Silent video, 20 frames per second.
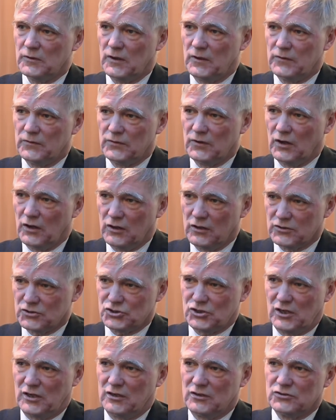And our
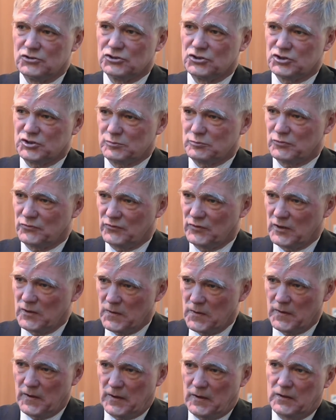challenge is to
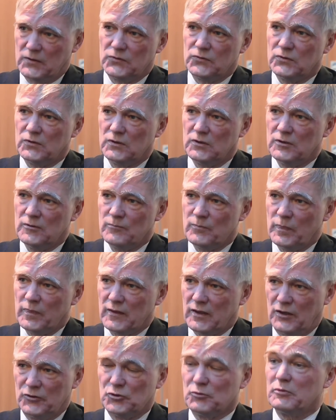provide that
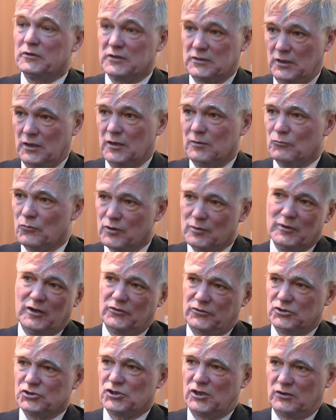and to become the
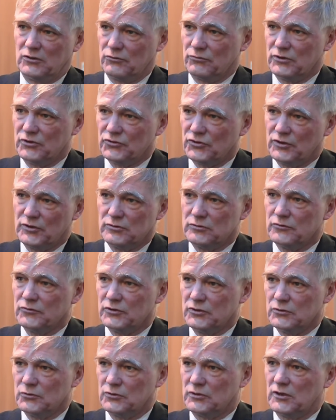multi-channel retailer of
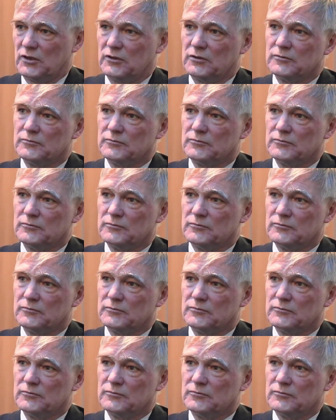the UK.